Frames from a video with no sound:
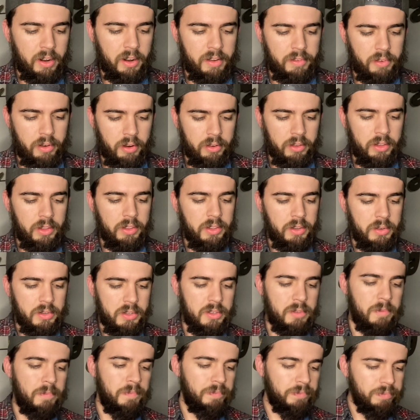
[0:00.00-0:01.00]
I've heard that there's
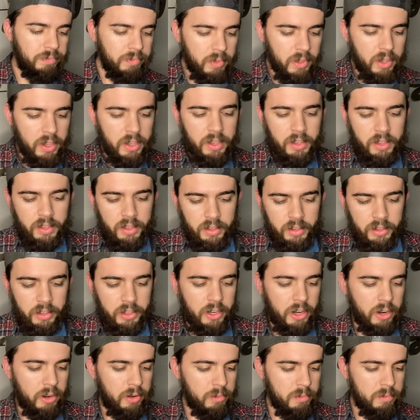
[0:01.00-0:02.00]
some,
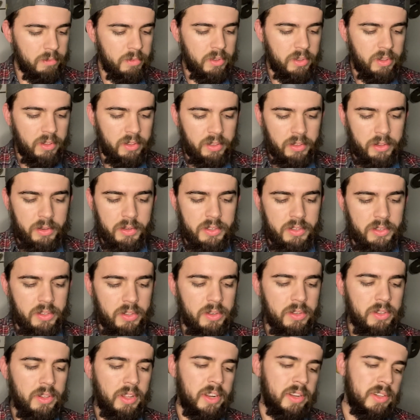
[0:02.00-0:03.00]
there's
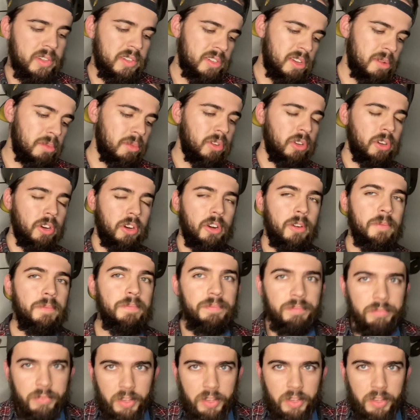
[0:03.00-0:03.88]
a lot of similar